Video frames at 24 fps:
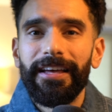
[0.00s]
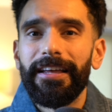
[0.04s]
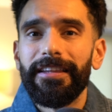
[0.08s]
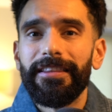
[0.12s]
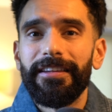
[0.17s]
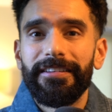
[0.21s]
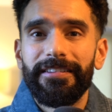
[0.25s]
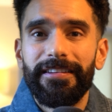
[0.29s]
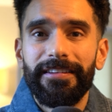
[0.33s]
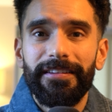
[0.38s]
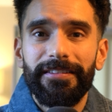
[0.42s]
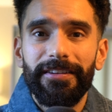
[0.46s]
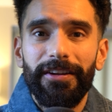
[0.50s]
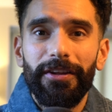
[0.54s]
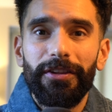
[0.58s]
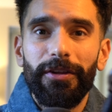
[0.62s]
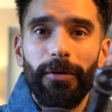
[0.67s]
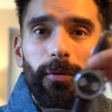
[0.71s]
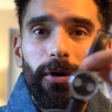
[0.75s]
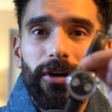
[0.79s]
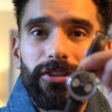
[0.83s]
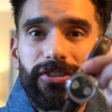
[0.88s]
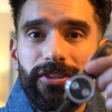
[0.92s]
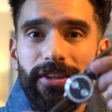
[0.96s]
This is another
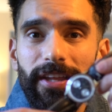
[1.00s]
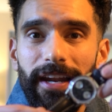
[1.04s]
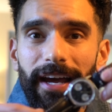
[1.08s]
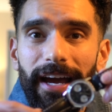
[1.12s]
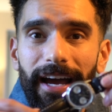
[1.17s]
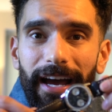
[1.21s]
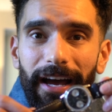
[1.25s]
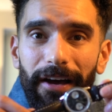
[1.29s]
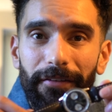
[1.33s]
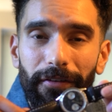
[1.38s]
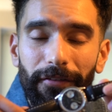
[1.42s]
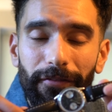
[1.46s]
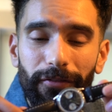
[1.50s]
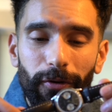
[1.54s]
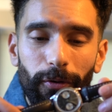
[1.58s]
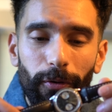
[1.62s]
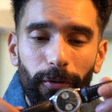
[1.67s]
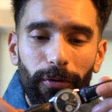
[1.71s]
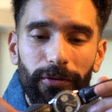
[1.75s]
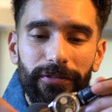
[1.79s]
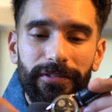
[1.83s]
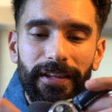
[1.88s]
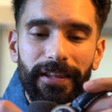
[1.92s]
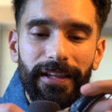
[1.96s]
watch that I have, of course,